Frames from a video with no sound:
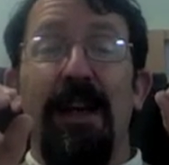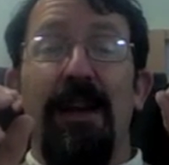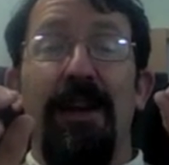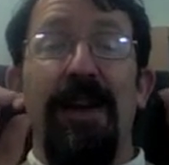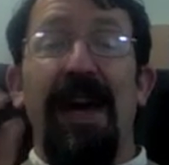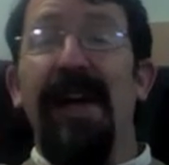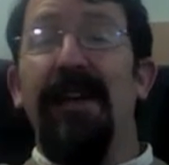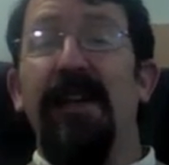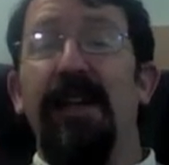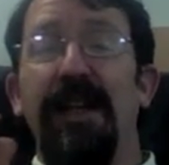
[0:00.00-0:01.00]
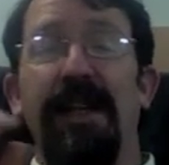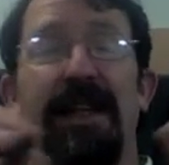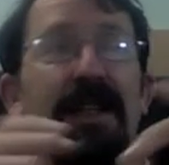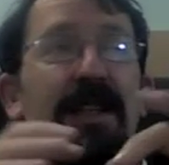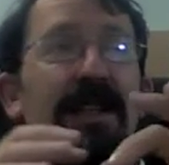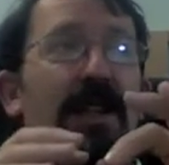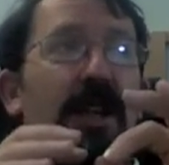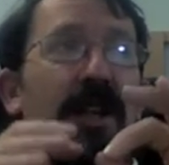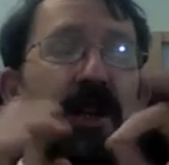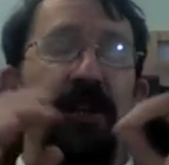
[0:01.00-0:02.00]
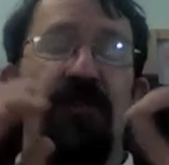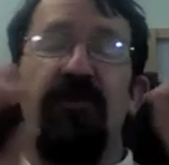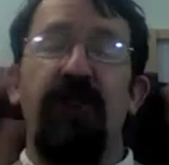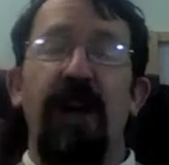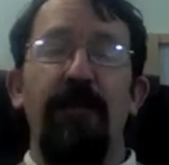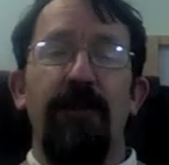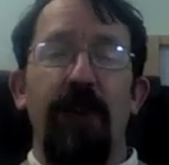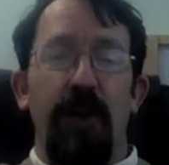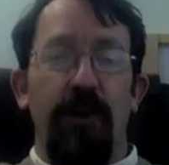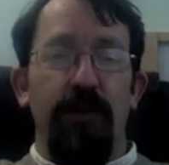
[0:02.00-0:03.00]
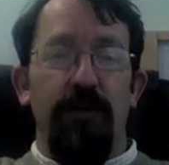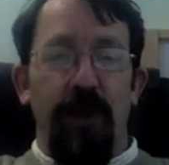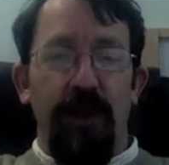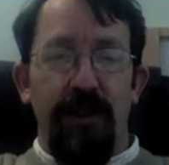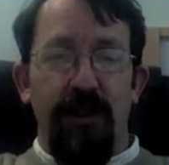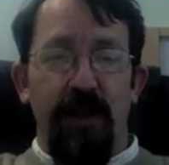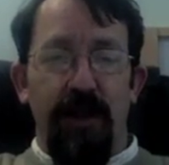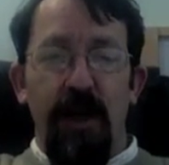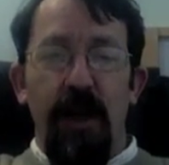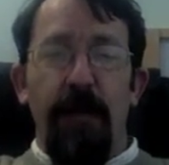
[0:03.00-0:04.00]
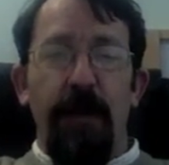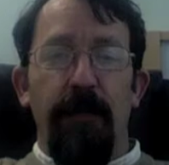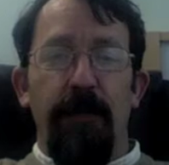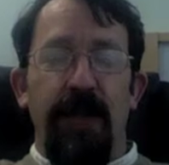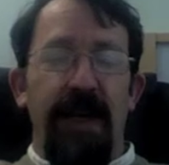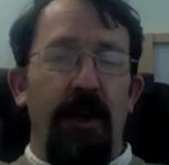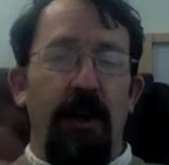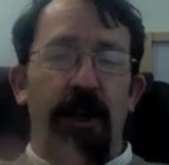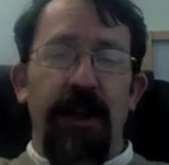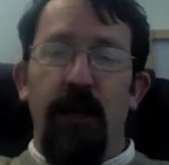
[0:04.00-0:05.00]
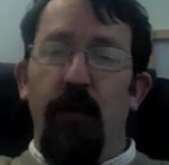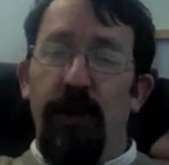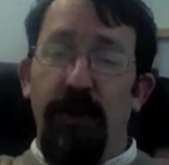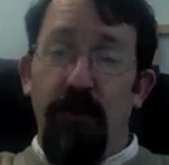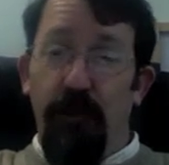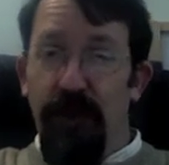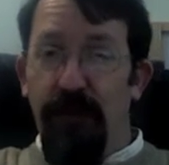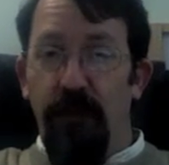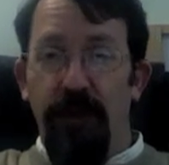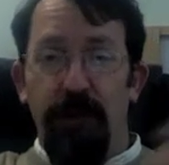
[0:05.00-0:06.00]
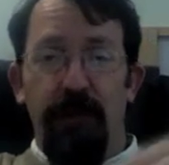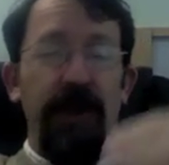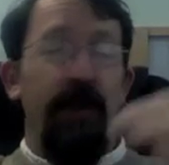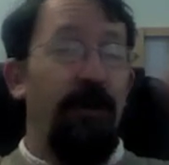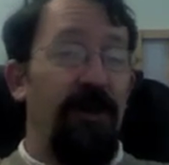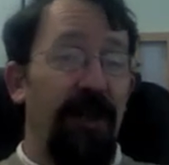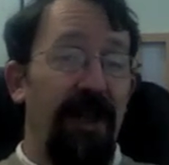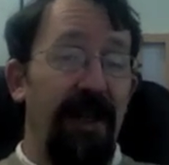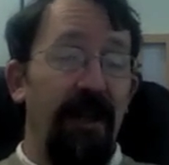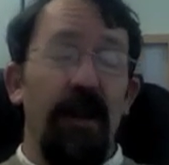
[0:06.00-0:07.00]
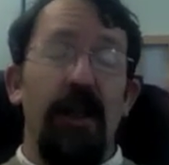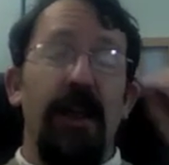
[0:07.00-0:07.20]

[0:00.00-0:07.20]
That is the sum total of my desires. People say, oh, you know, what did you wish for on your birthday? What did you get?